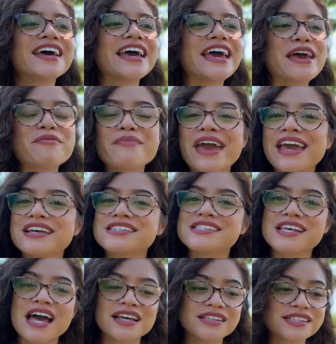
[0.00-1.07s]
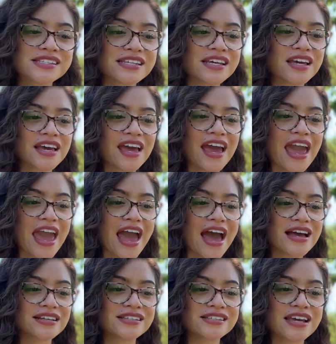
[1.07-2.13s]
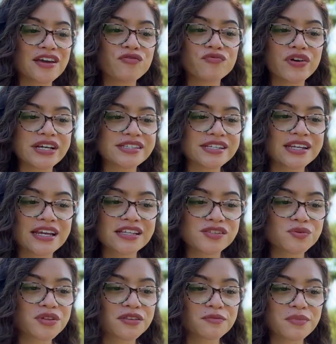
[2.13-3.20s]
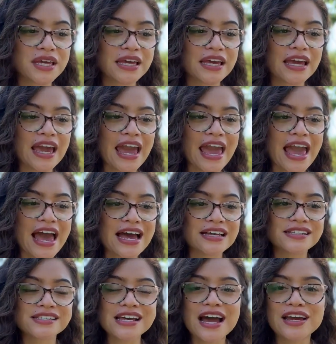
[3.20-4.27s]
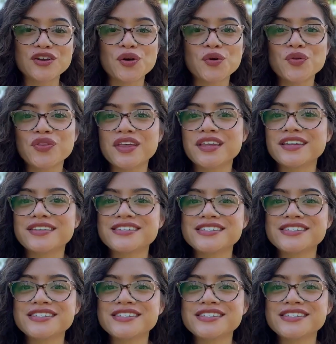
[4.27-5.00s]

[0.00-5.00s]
it makes sense, and it resonates with me, and I know that